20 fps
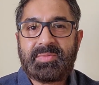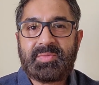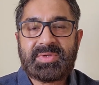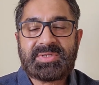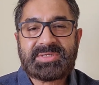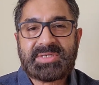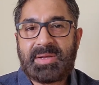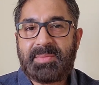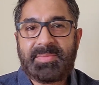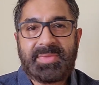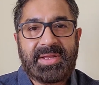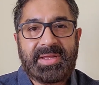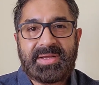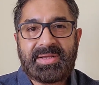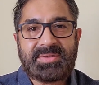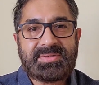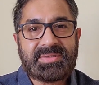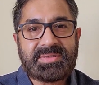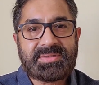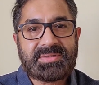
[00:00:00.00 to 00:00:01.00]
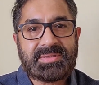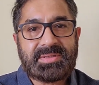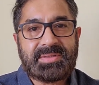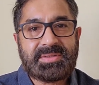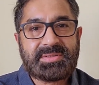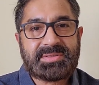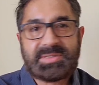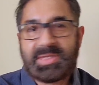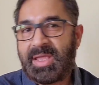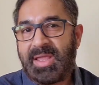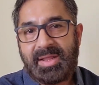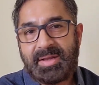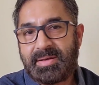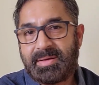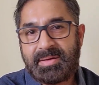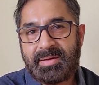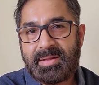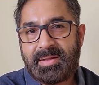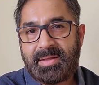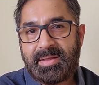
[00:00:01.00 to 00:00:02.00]
which somebody can just
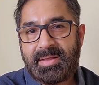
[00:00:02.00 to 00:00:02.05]
say.